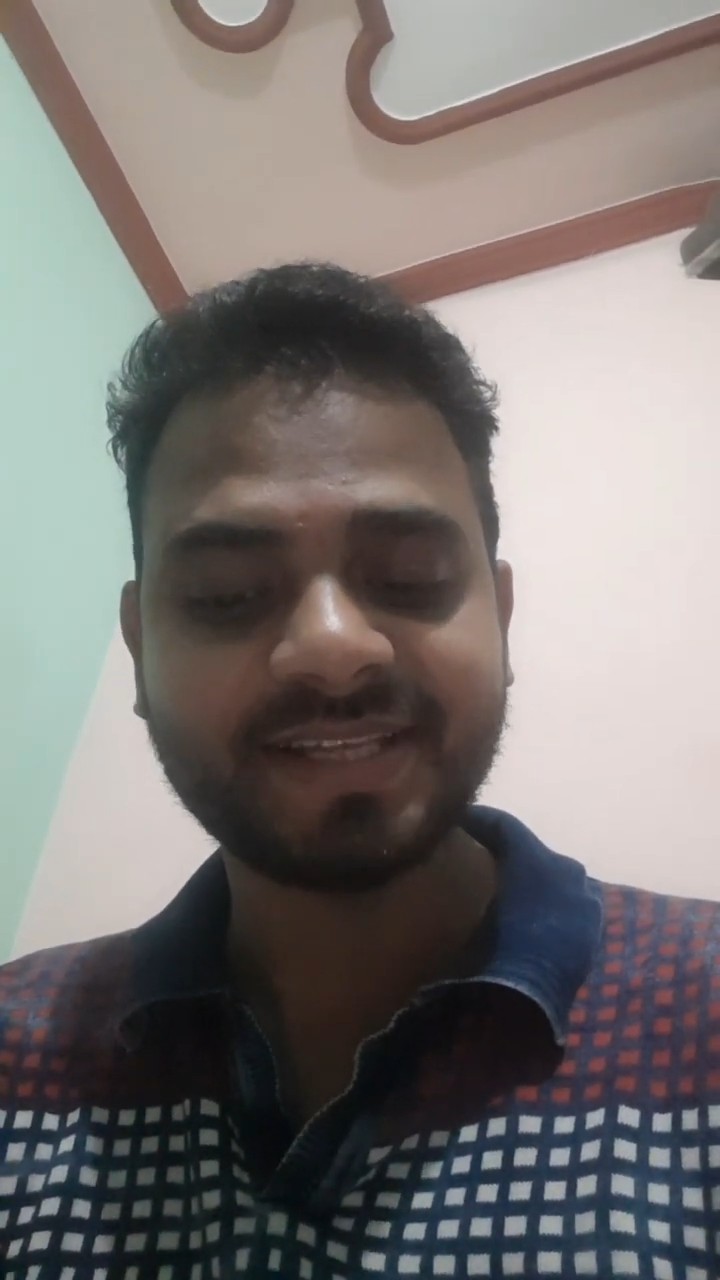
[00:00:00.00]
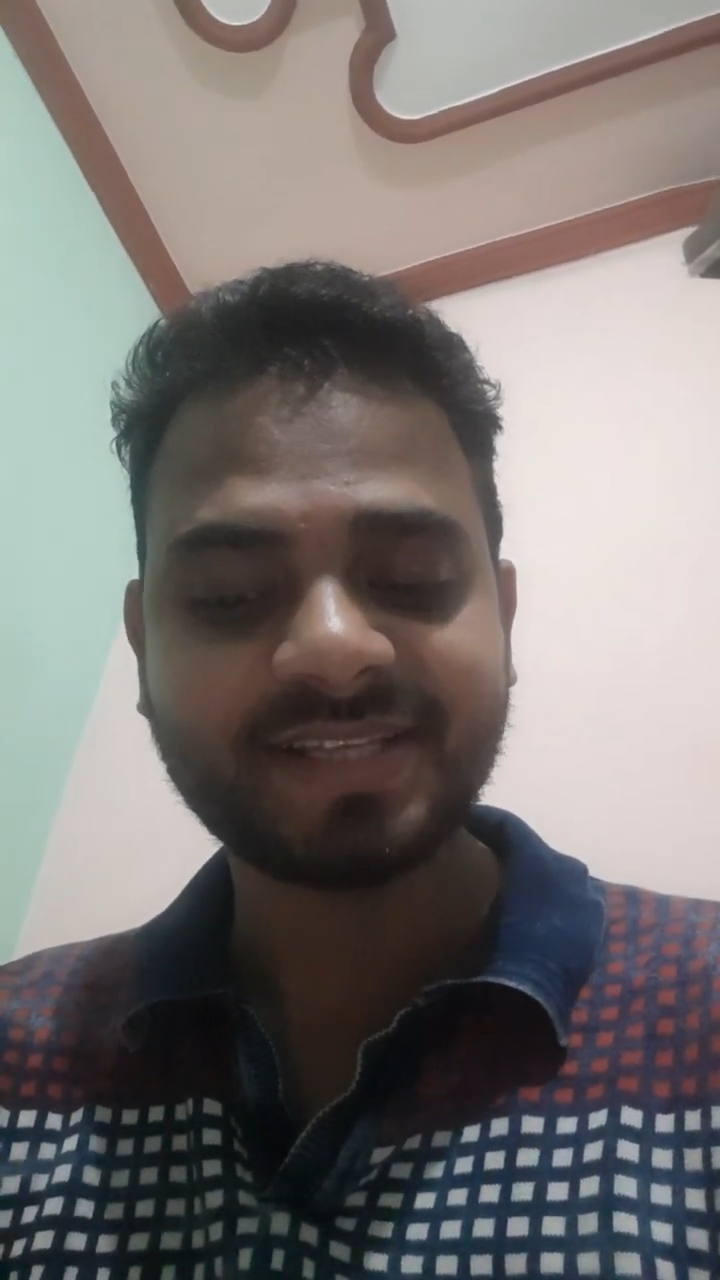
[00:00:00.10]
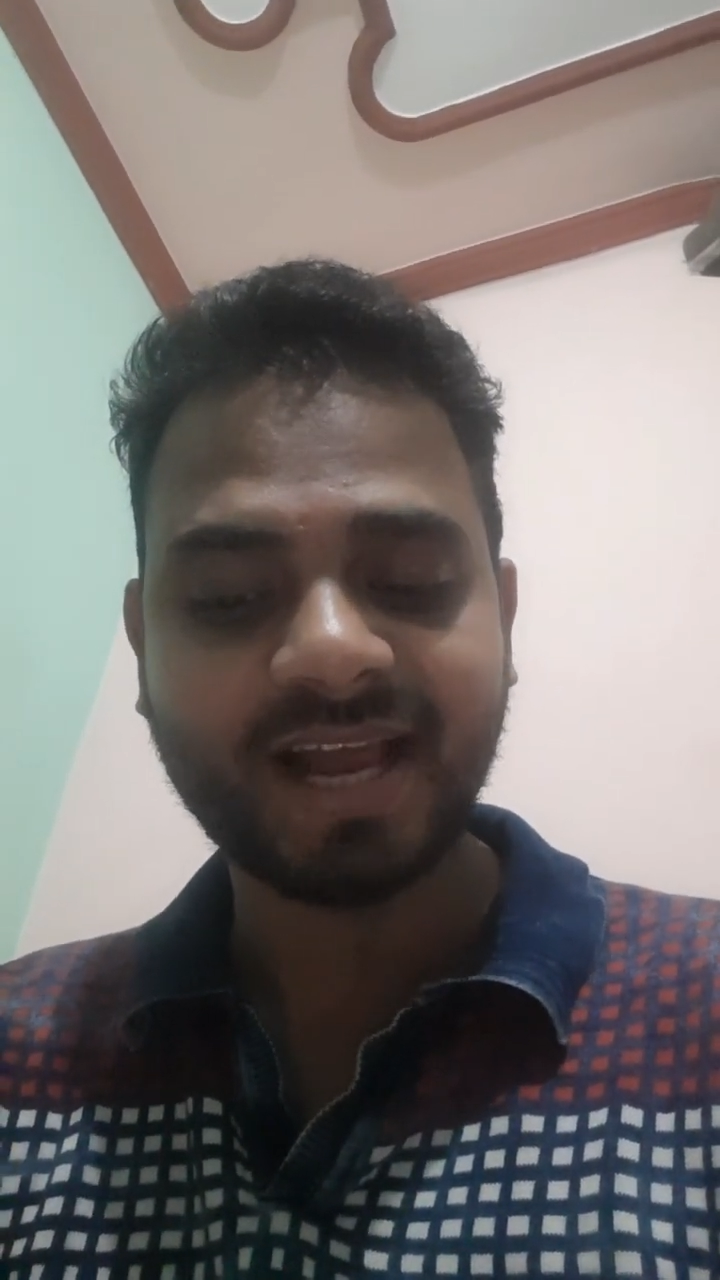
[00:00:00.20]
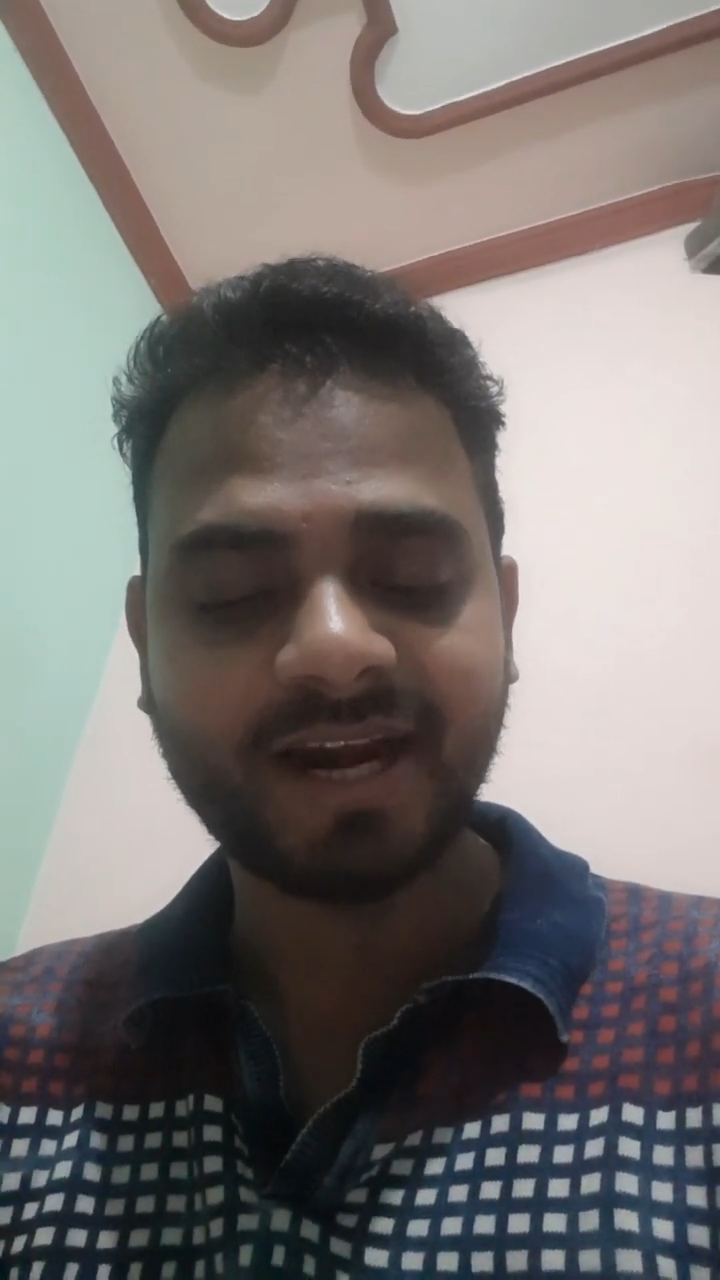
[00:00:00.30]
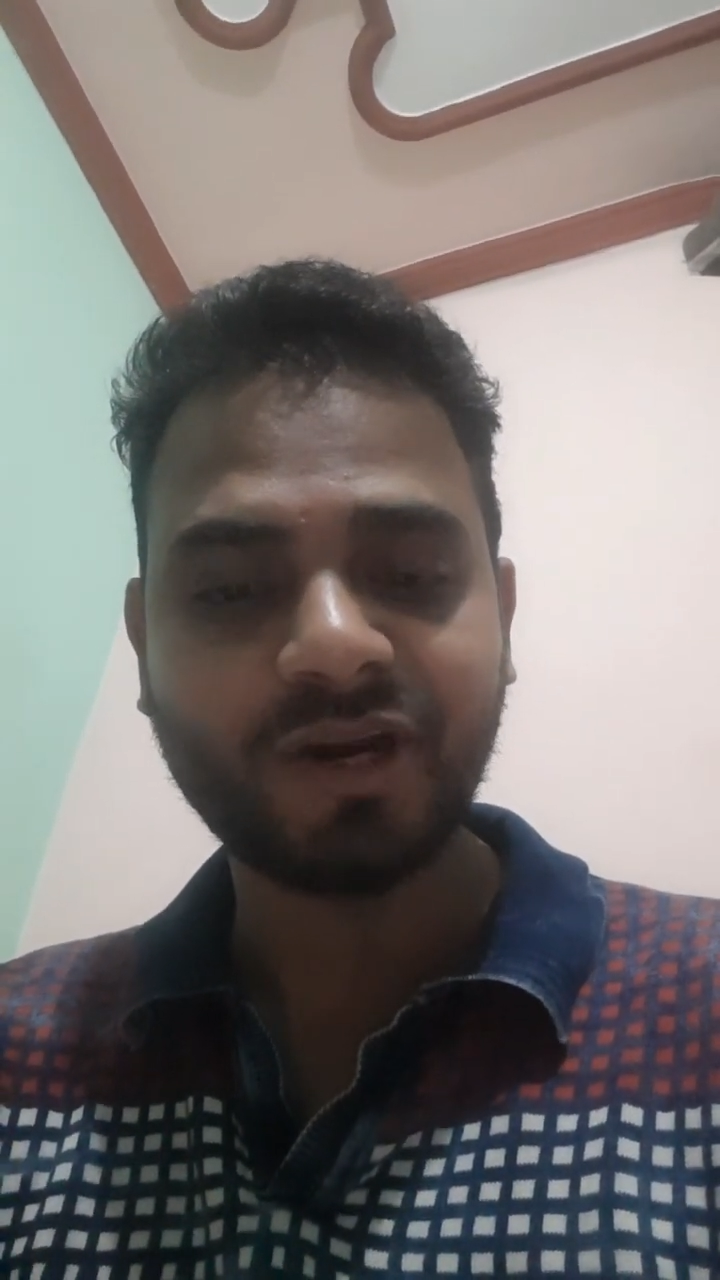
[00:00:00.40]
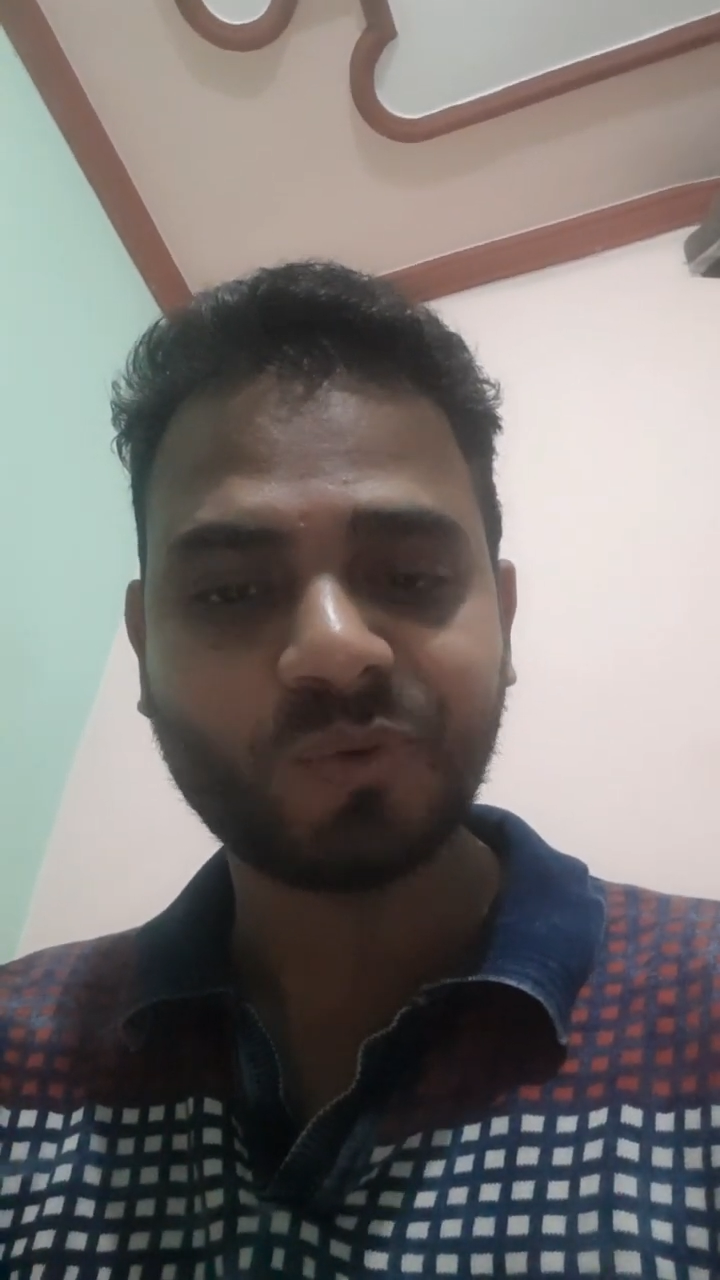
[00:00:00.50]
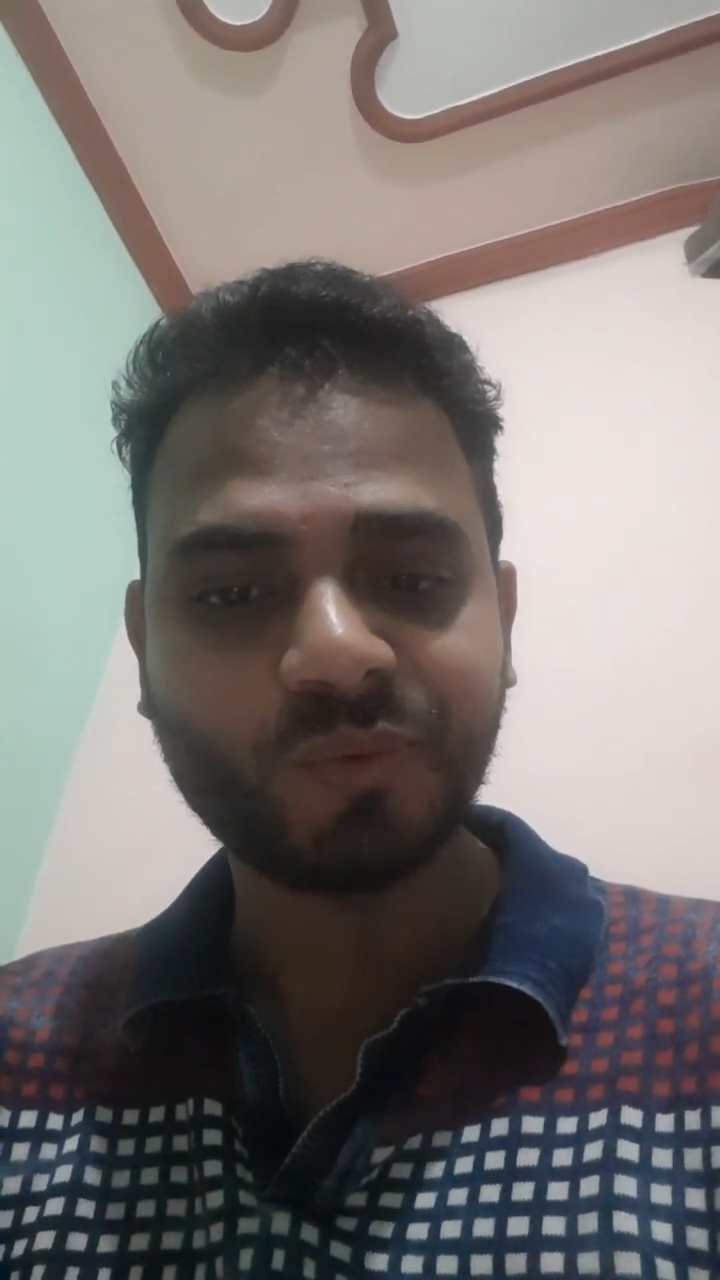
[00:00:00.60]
desire